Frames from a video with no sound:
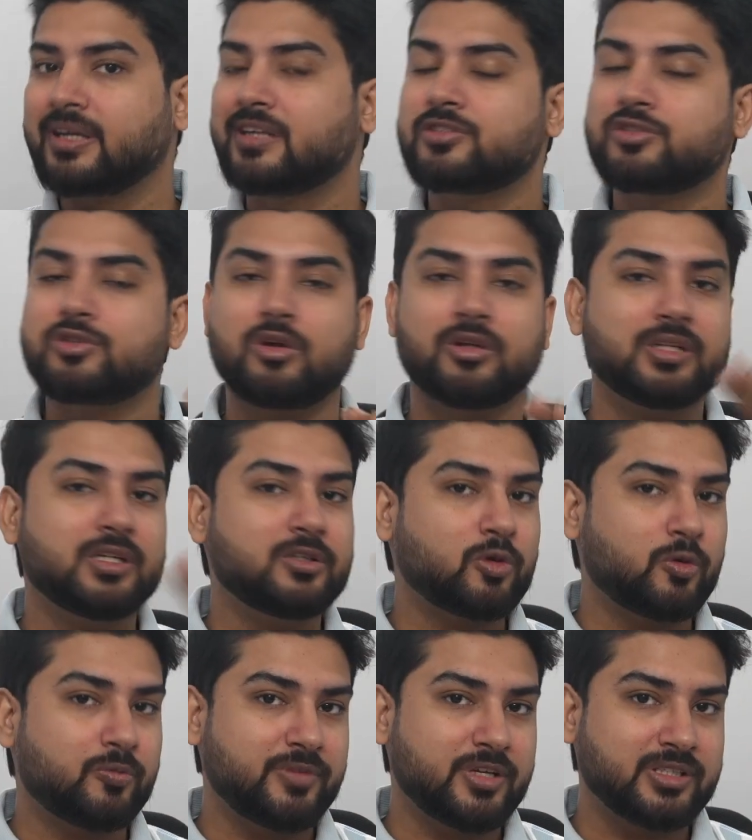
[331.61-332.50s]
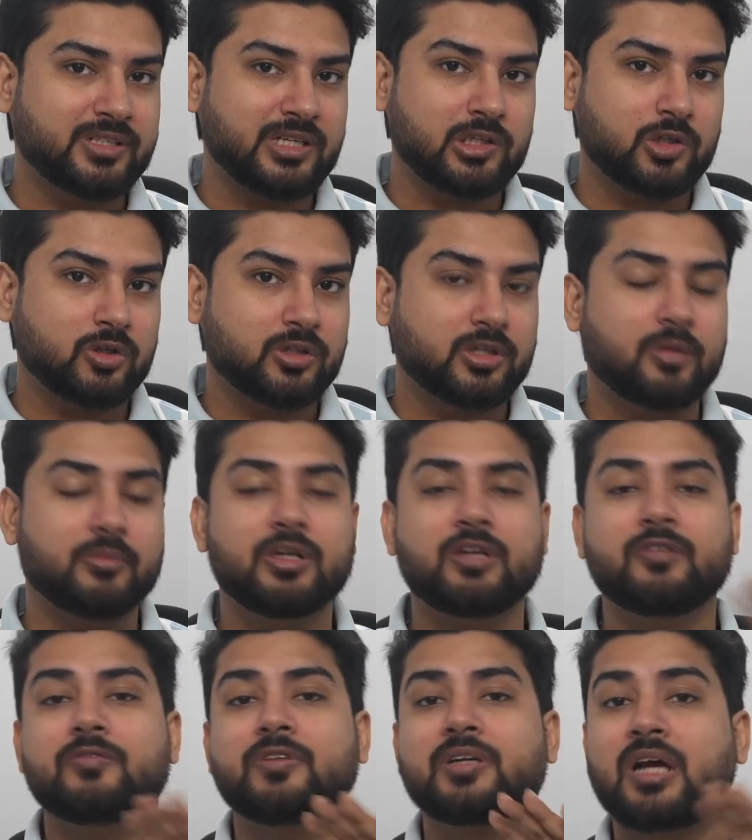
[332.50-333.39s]
It's not that openings are not
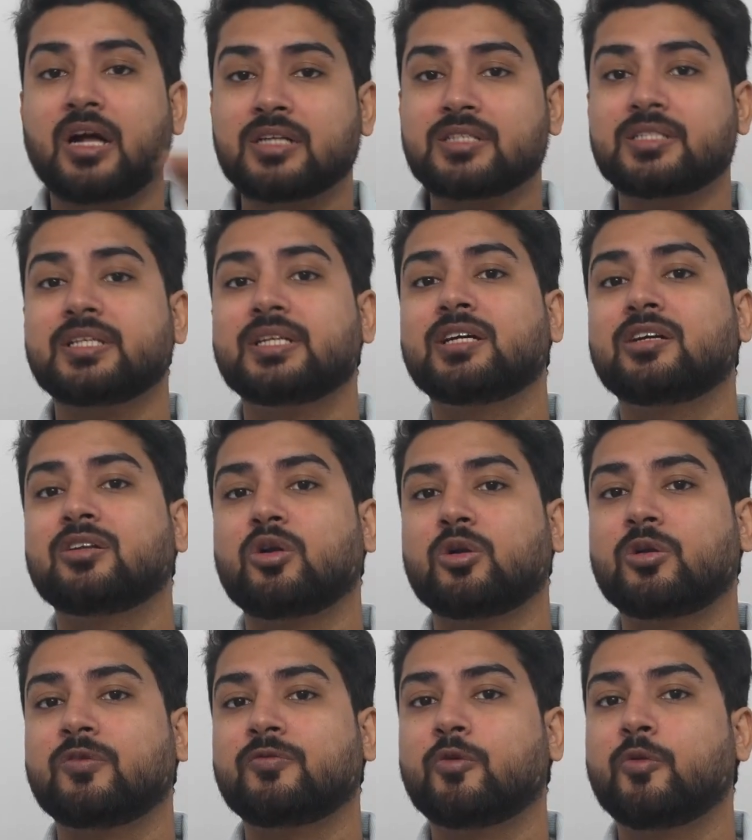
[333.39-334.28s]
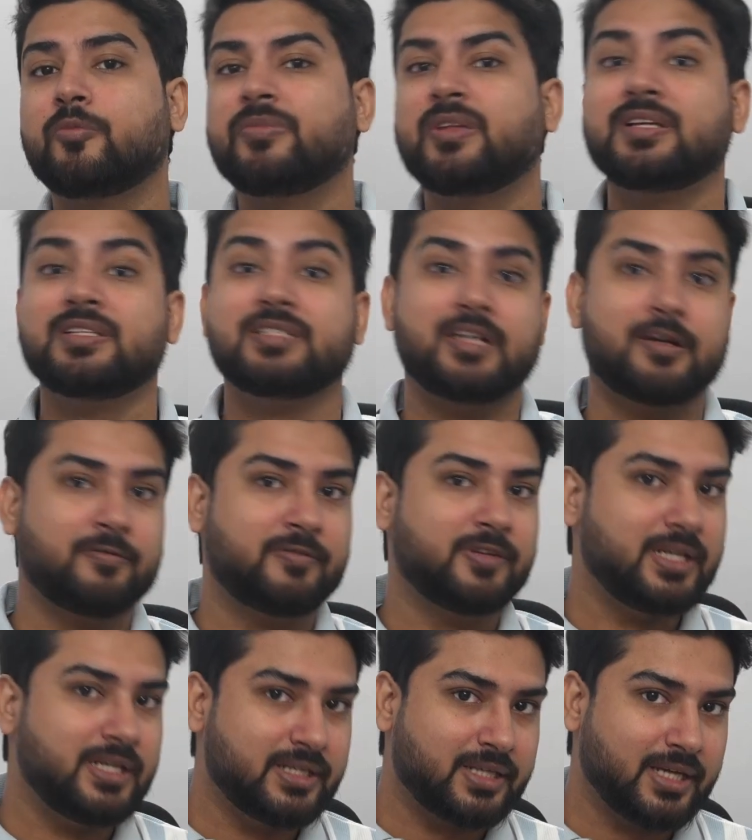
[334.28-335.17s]
coming. We are seeing a lot of openings
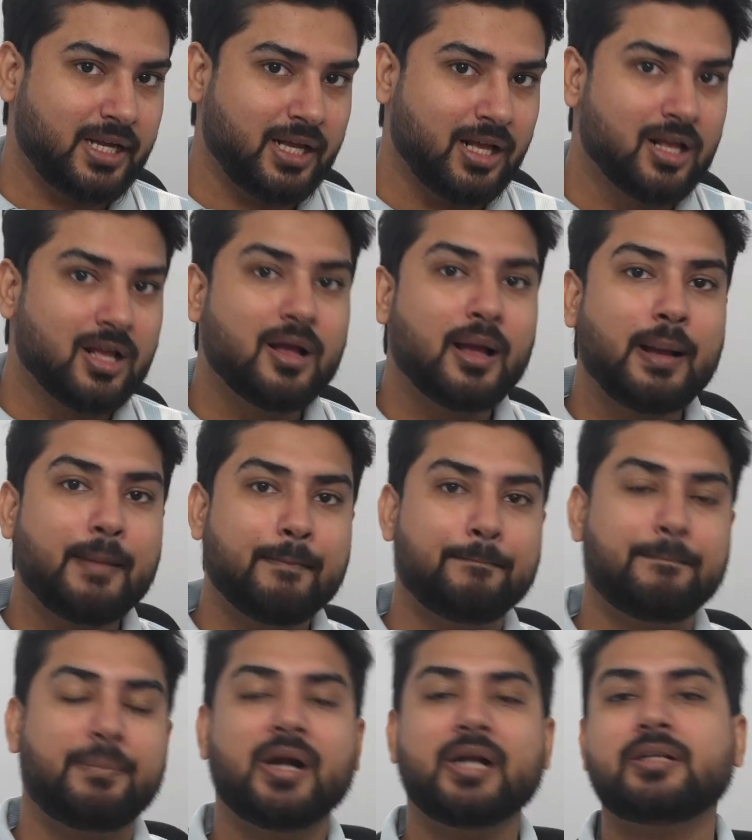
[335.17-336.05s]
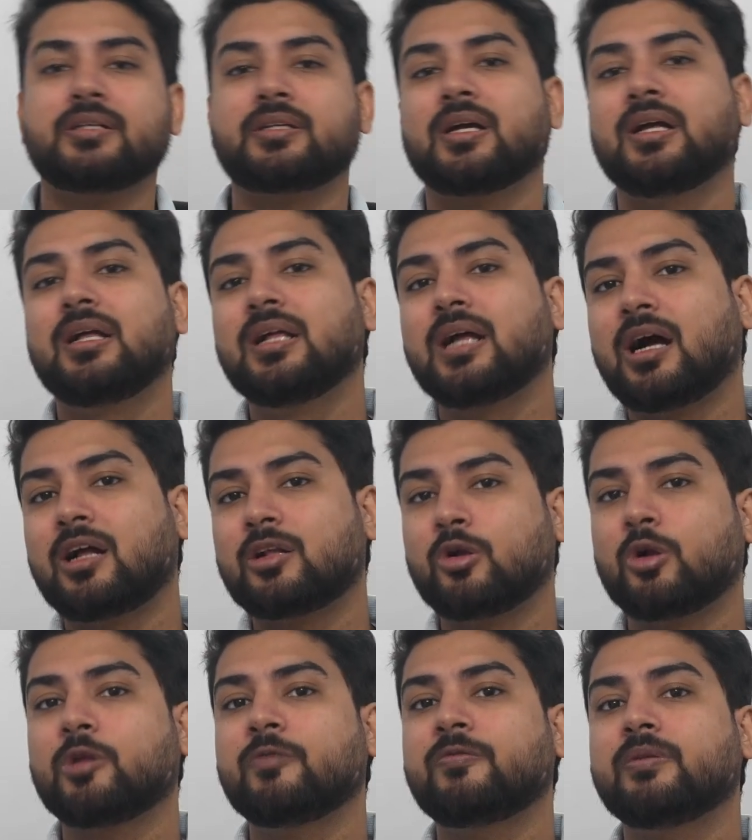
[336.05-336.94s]
every day, but a
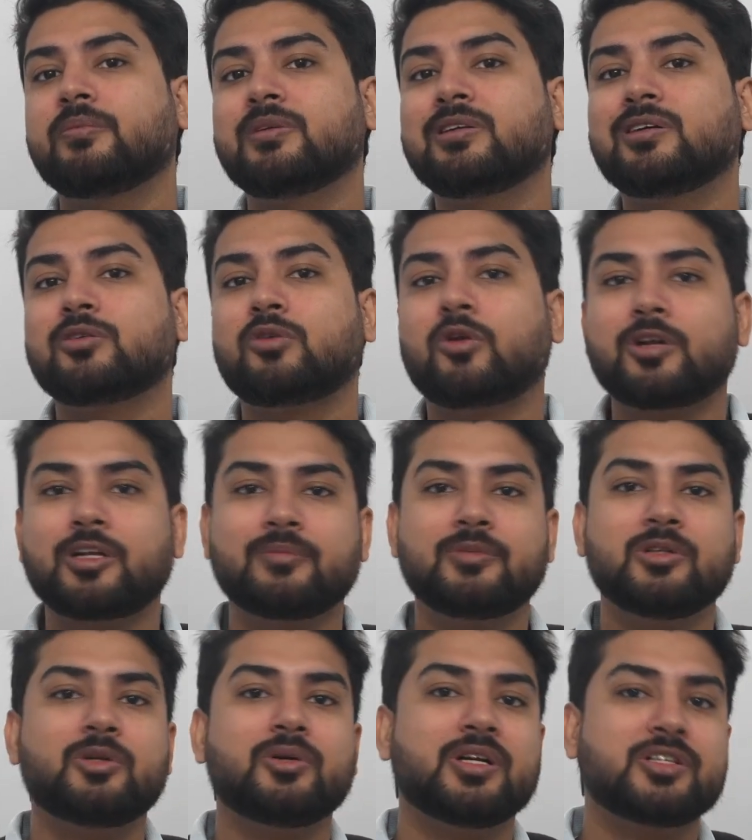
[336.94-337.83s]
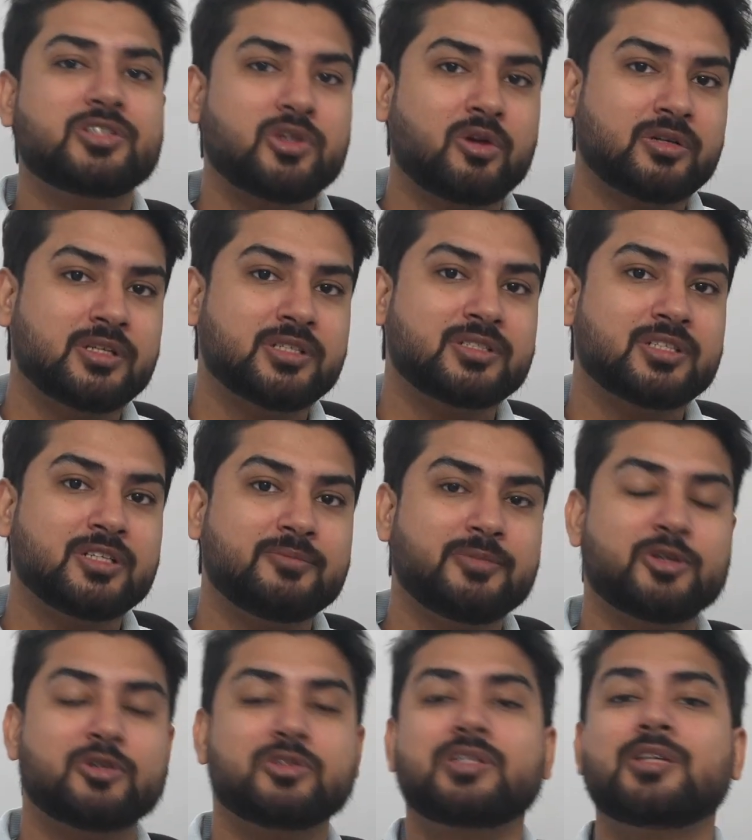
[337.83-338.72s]
lot of people are not able to get shortlisted
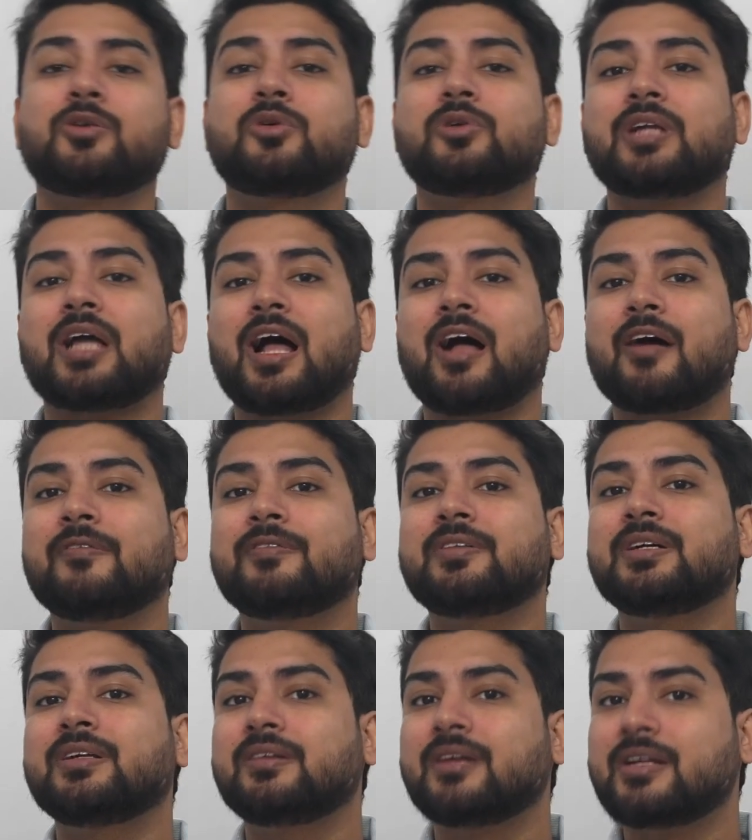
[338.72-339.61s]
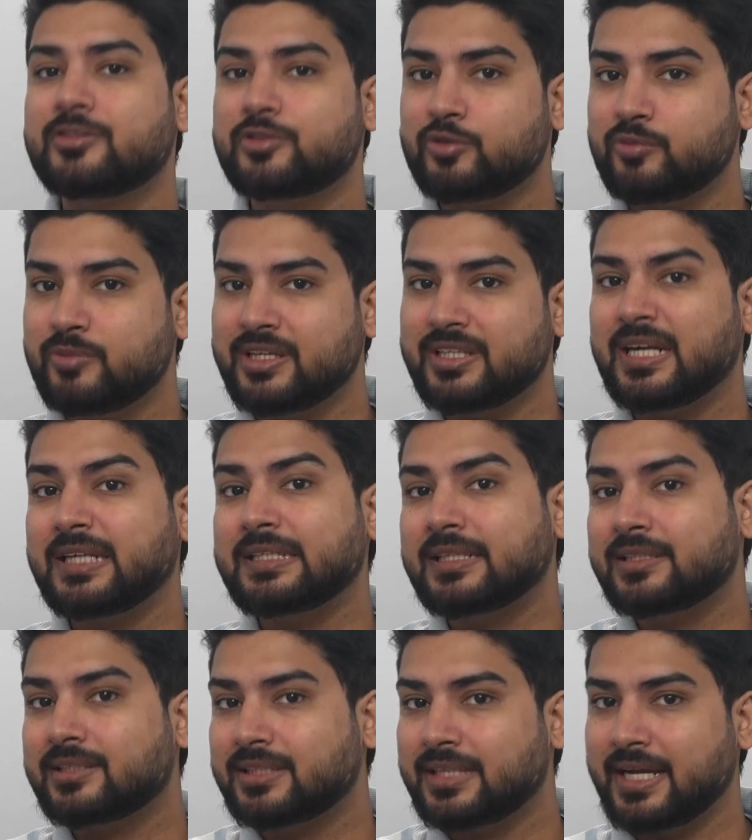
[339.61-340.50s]
because they don't have the resume that
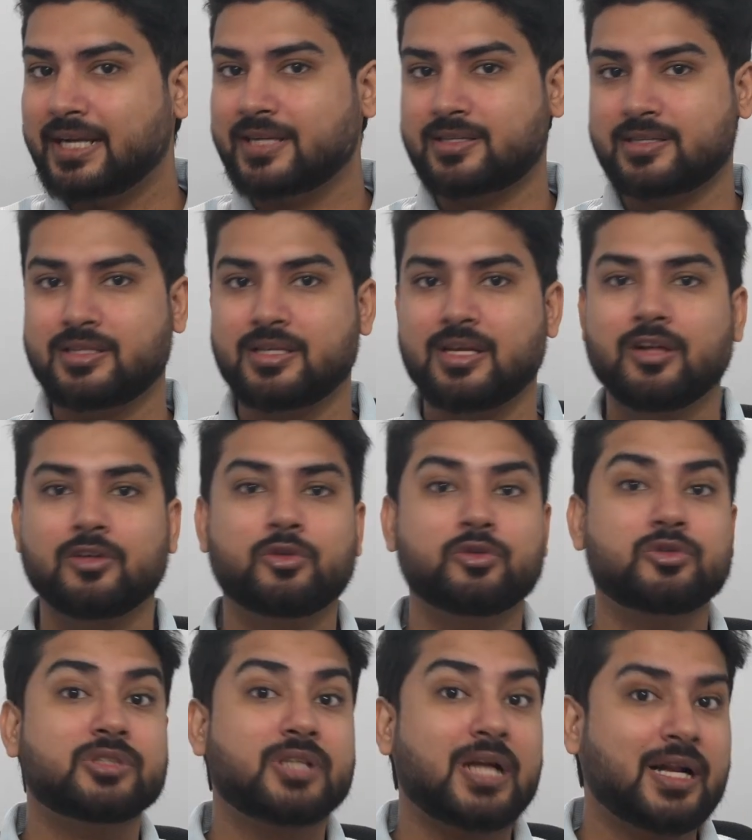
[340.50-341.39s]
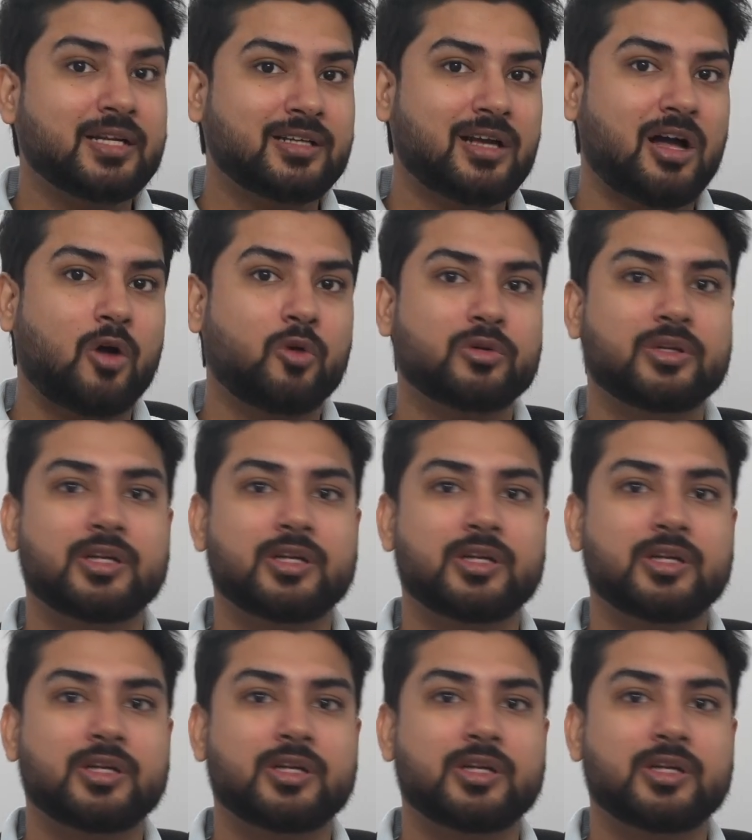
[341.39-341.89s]
it takes to stand out.